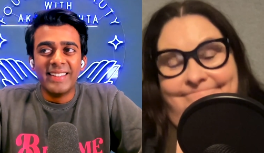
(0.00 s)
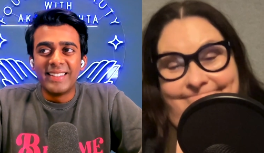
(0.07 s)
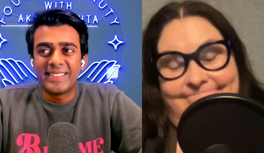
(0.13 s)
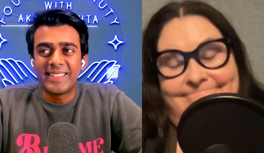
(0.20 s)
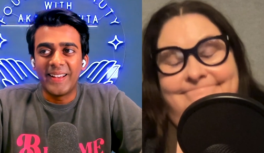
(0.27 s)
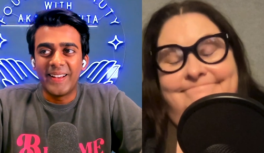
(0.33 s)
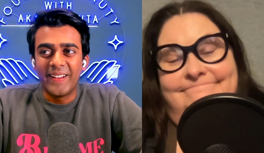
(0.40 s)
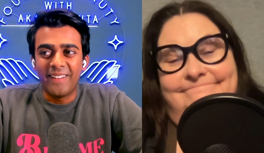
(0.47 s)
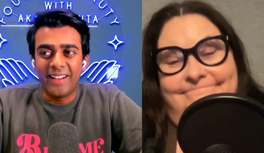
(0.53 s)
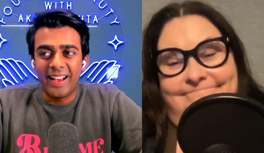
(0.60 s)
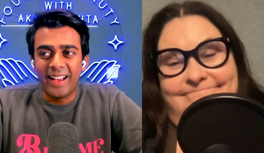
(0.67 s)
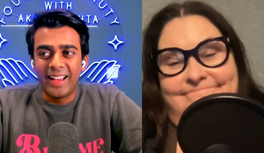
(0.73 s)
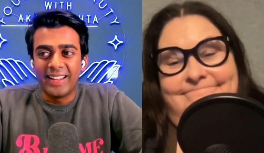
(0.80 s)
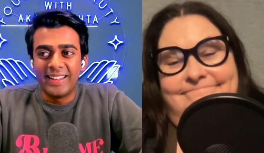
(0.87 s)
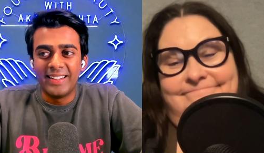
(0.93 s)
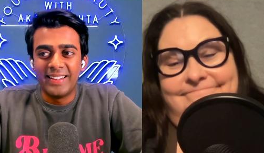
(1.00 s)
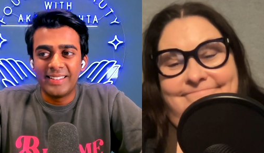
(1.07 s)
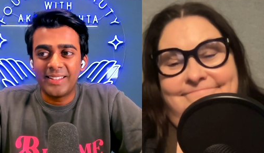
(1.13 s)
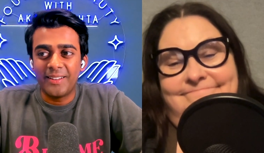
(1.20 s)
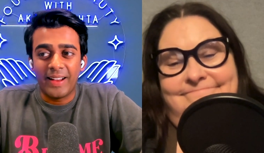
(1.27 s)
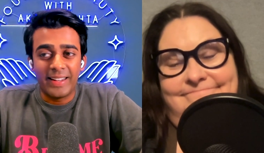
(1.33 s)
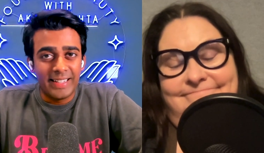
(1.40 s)
Speaker 1: so, and
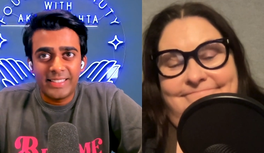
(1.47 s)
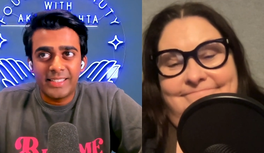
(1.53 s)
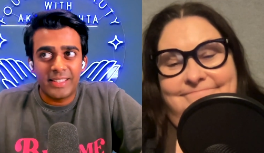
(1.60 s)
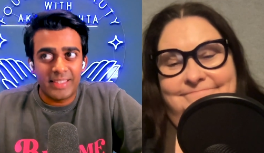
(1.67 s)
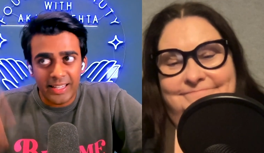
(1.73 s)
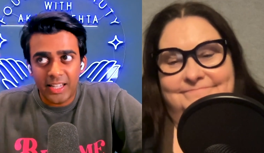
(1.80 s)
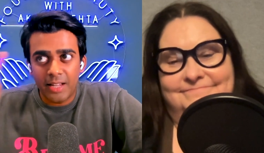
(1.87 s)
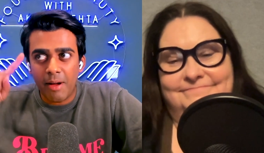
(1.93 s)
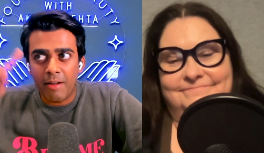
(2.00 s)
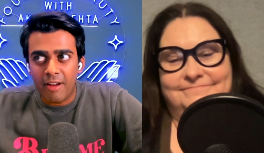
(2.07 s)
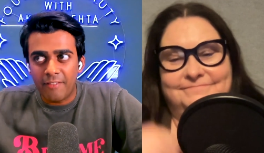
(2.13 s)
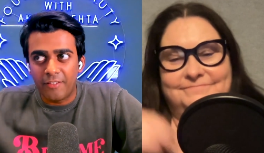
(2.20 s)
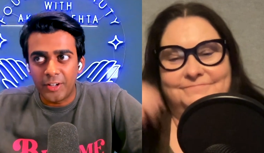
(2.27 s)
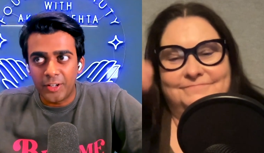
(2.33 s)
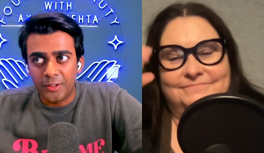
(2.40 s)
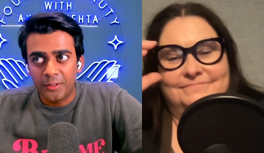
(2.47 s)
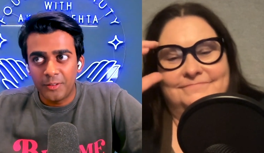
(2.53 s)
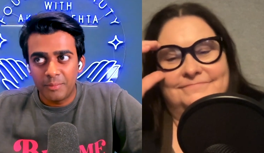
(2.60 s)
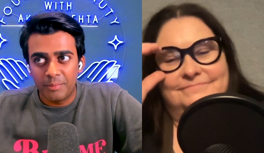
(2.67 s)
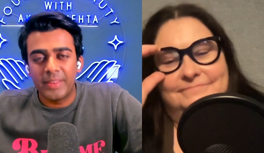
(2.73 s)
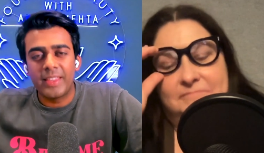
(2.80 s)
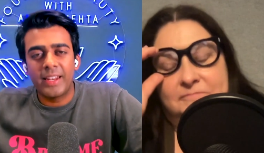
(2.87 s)
so I need to think about revenue,
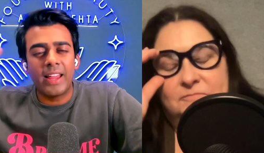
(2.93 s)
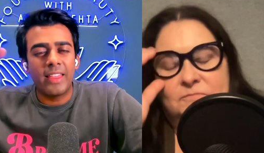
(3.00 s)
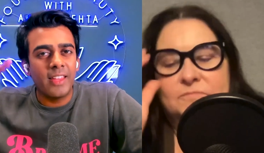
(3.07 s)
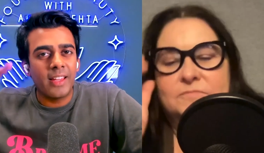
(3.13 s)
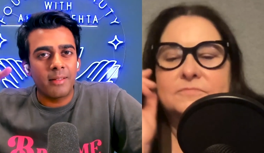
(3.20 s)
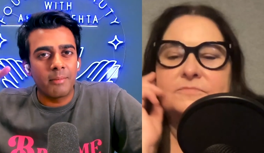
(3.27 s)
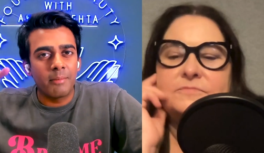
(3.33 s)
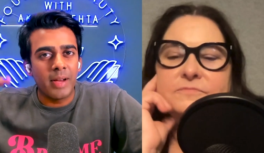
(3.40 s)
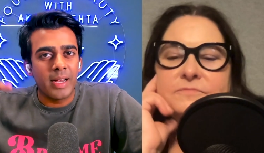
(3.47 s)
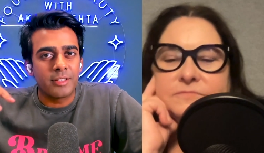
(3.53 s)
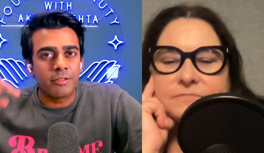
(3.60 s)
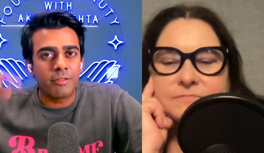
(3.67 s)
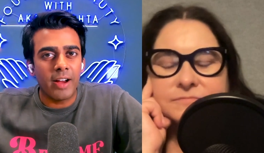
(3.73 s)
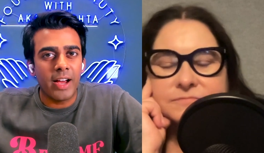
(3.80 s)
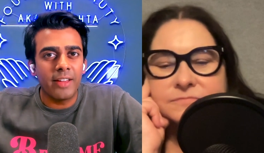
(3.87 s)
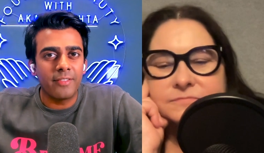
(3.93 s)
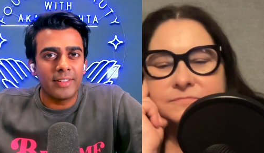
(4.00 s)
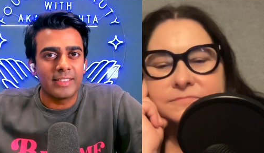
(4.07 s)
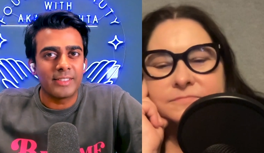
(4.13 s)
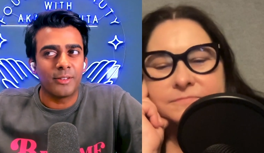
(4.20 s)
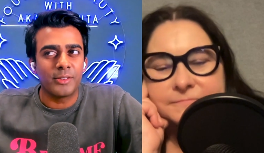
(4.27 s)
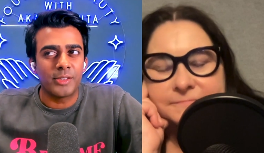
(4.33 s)
but then I think my drive
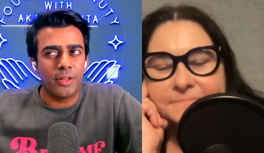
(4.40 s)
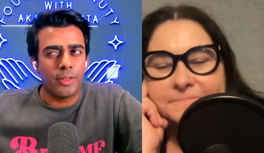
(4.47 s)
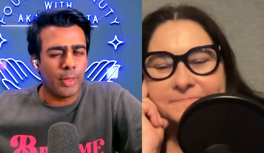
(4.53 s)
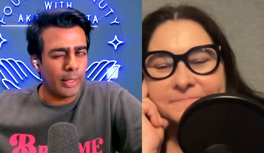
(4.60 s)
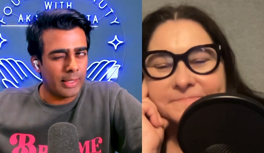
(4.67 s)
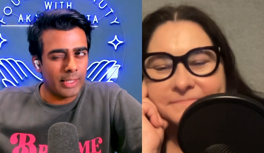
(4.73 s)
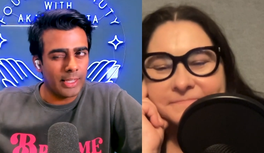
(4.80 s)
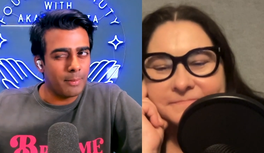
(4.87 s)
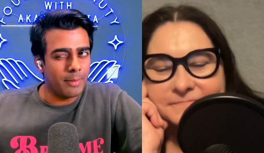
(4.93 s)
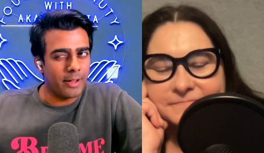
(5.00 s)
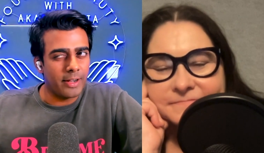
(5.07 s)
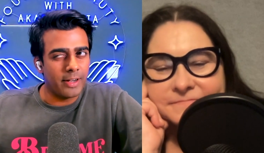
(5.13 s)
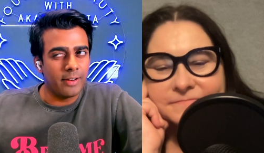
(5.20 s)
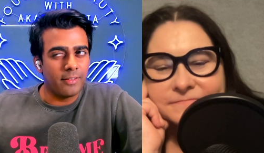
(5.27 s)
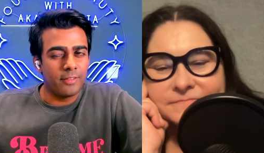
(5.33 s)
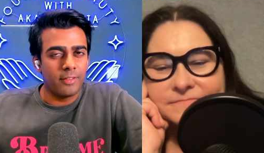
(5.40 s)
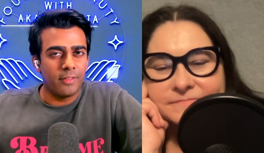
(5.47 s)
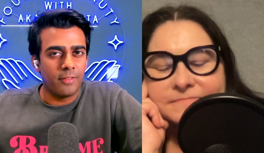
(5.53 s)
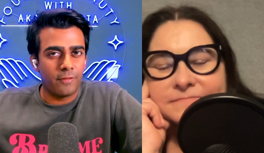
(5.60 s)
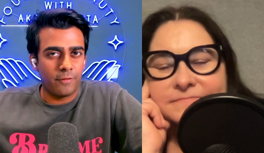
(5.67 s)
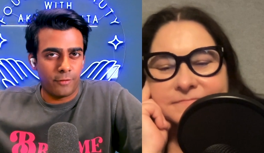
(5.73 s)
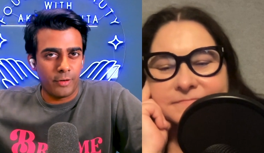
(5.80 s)
is also thinking about it
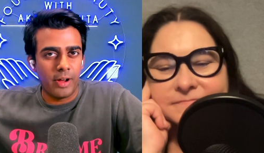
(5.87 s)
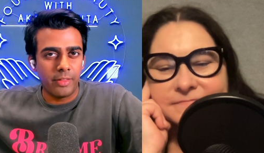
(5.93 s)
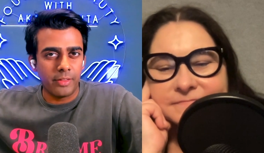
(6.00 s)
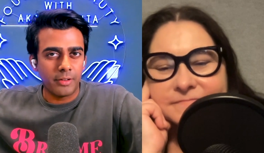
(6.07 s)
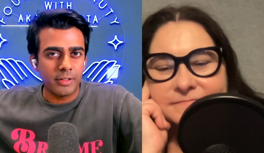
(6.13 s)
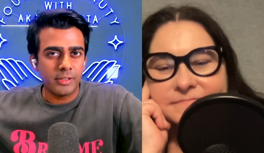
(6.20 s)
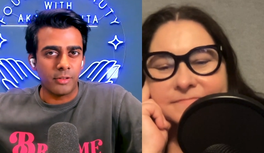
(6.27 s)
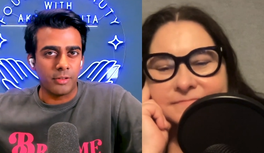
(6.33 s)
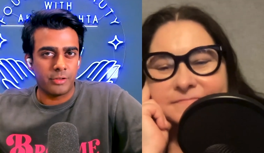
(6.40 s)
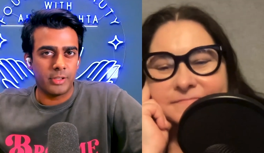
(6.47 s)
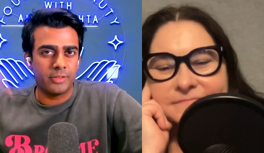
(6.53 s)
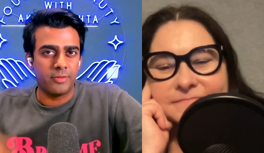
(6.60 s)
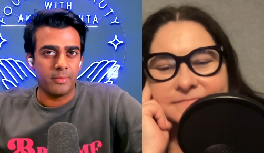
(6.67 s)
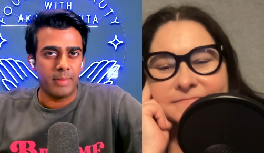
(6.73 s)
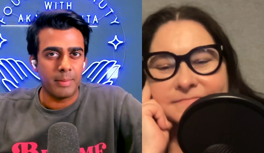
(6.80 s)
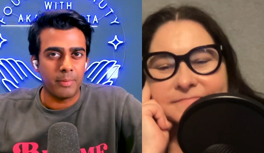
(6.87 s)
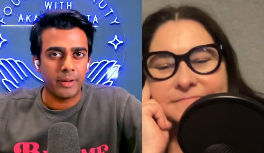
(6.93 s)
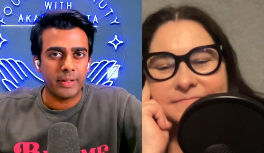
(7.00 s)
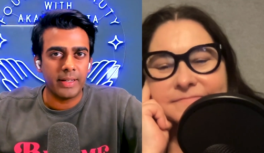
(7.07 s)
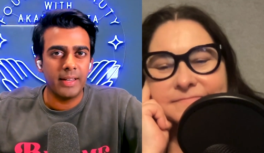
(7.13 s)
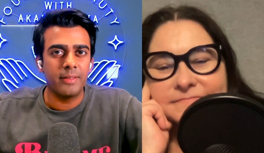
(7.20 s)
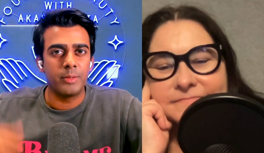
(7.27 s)
for others, not just for my
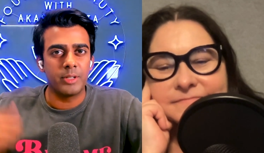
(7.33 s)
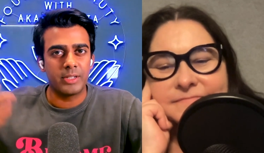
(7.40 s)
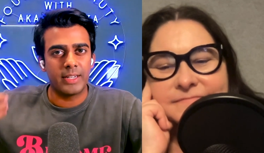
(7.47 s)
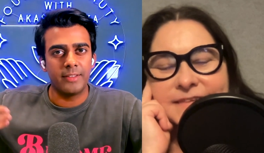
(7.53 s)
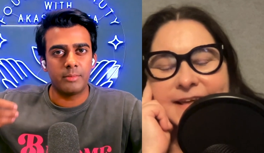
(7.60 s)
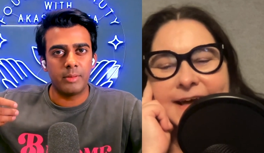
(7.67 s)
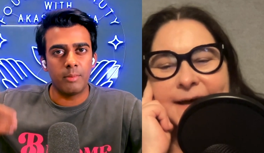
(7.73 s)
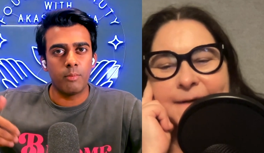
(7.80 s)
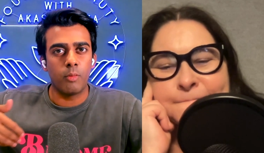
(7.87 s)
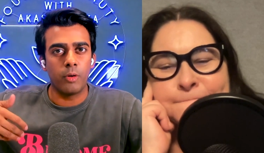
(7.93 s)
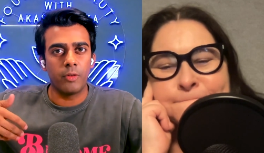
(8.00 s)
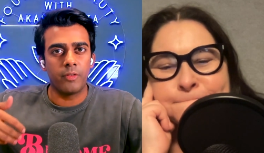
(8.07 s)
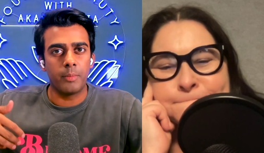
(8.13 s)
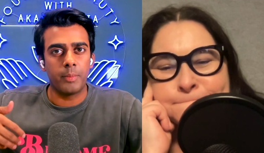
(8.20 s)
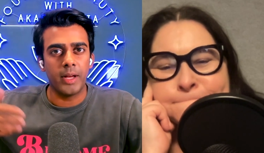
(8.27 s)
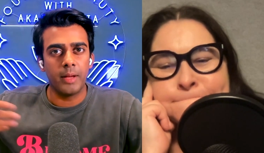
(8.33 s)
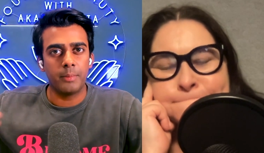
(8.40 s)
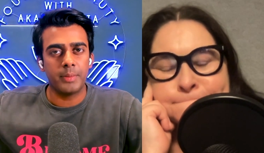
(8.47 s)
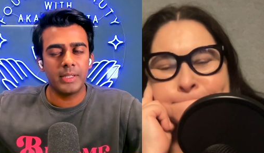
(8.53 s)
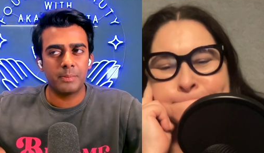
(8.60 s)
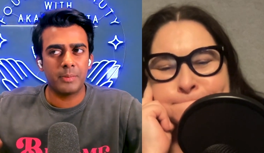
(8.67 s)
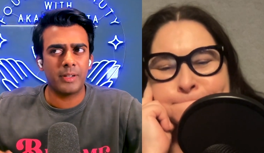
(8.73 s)
pocket, which gives yeah. me more of a
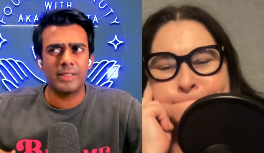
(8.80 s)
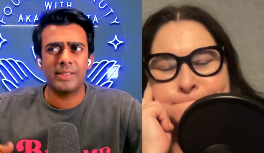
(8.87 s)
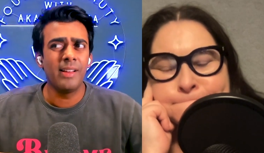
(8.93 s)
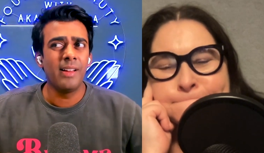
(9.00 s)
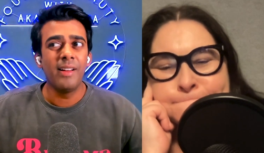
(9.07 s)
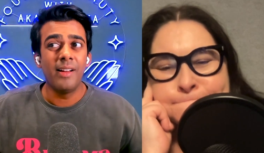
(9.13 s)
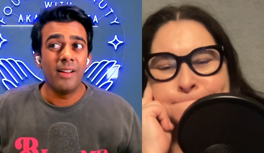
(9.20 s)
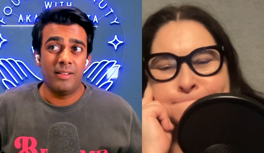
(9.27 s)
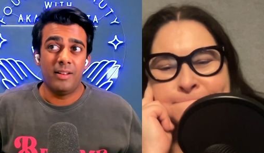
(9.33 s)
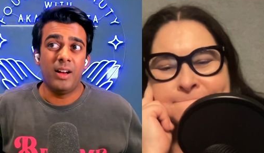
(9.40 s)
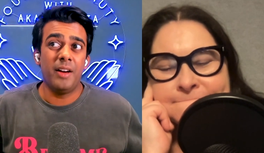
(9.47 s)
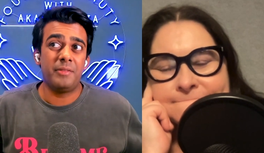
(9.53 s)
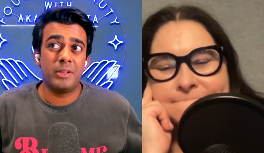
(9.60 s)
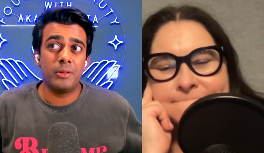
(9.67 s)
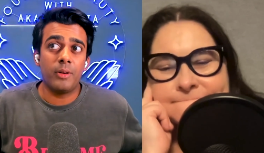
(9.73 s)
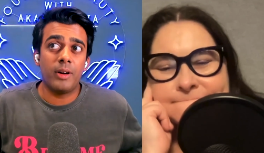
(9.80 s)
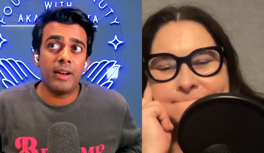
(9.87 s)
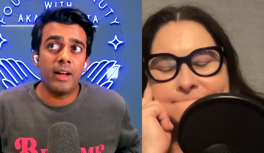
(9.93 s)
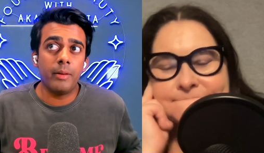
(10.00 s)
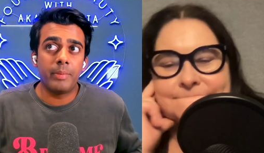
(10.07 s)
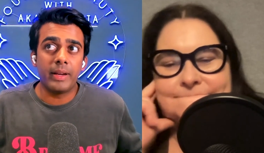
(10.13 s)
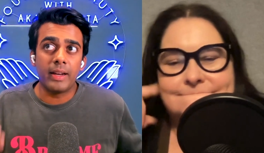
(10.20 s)
purpose. Because after a while,
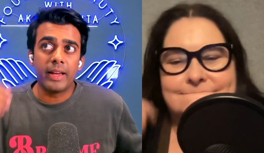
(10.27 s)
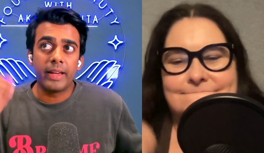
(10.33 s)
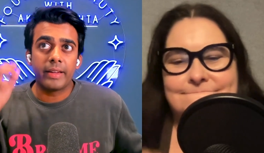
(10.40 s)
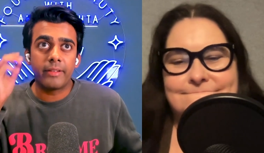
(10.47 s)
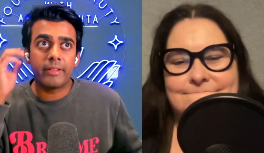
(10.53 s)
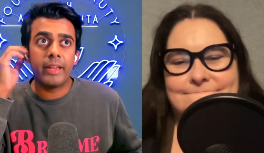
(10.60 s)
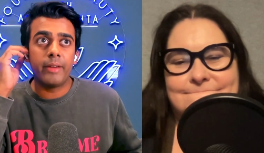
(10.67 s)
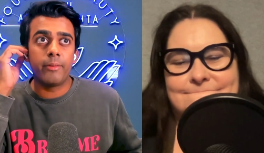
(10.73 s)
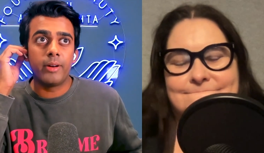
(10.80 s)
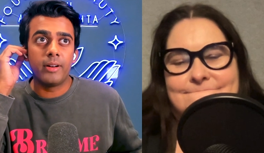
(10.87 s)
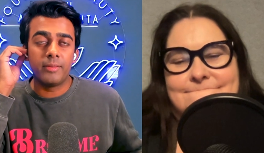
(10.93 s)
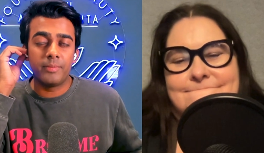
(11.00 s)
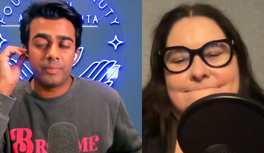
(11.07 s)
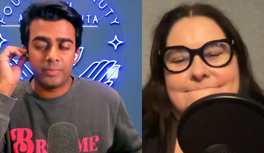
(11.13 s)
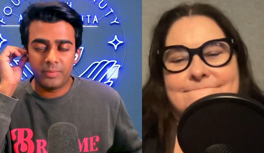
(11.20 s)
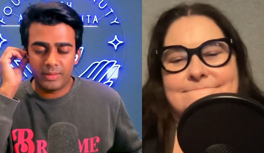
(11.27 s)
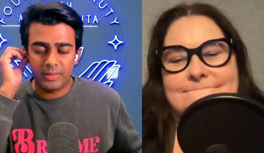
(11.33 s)
I'll be like, okay, well,